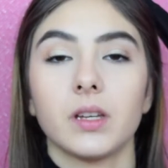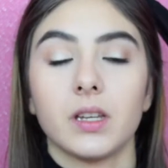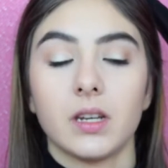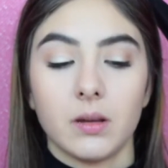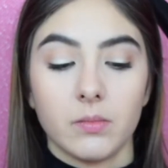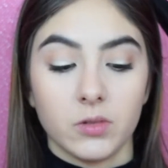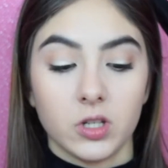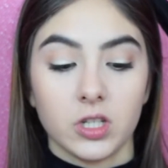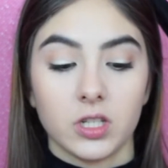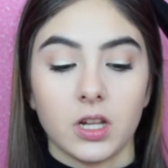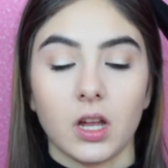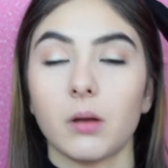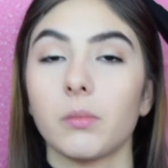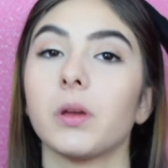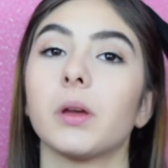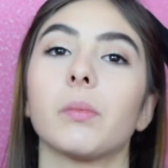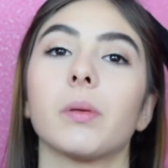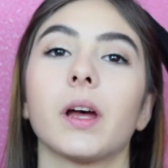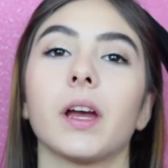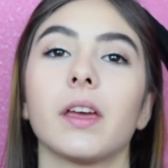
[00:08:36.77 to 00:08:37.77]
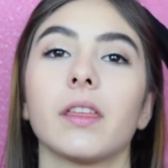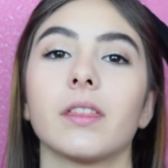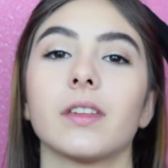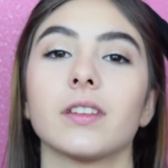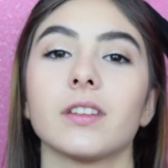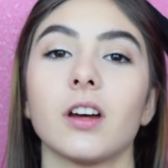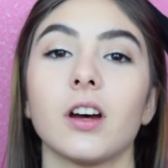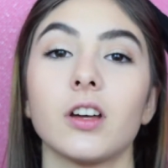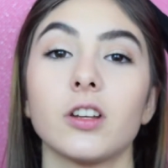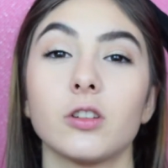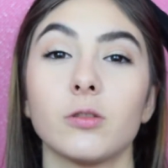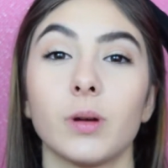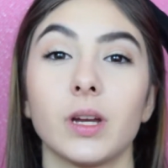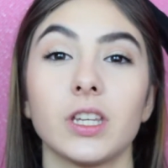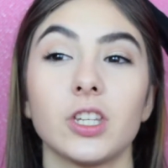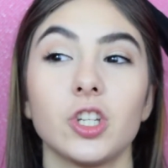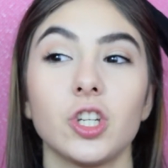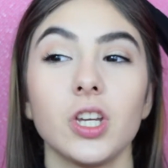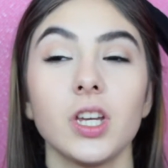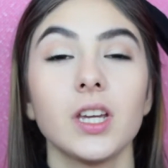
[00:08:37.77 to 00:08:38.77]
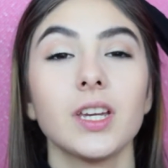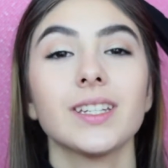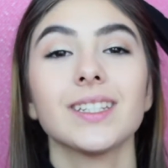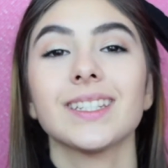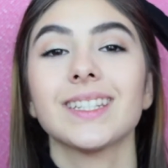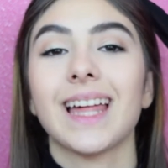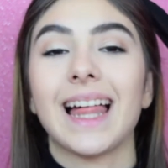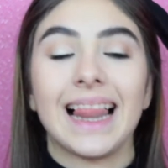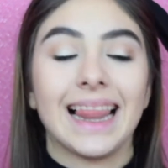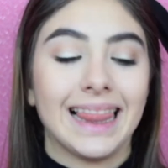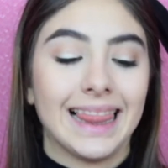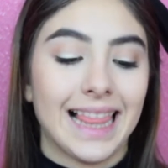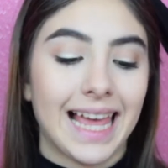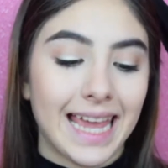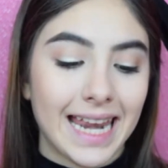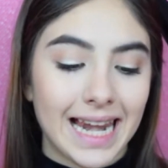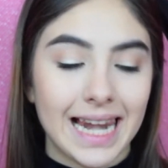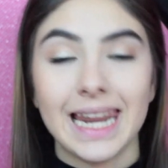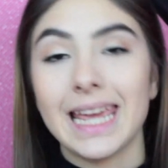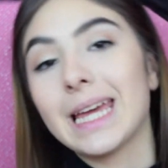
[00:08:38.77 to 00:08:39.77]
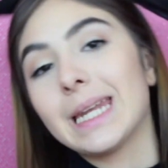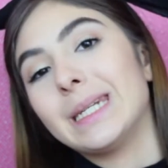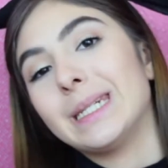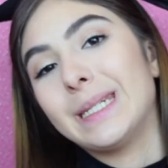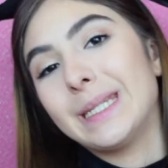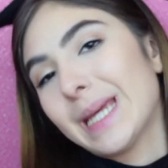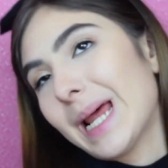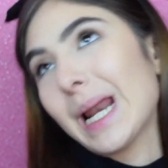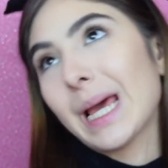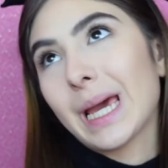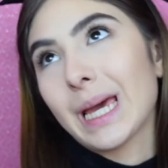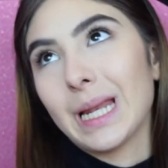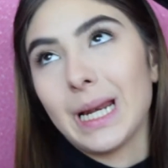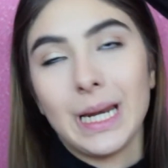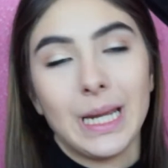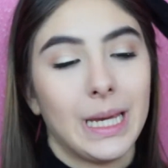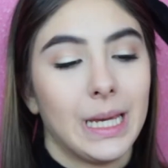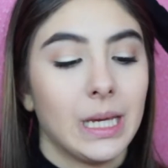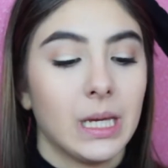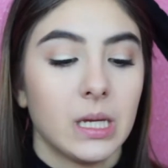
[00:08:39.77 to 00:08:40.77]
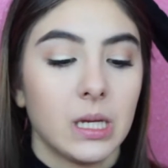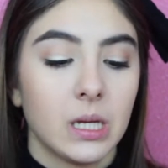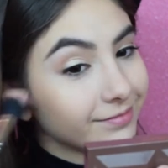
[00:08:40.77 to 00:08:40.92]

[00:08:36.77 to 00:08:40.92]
And I'm just going to be applying this onto my cheeks lightly and delicately.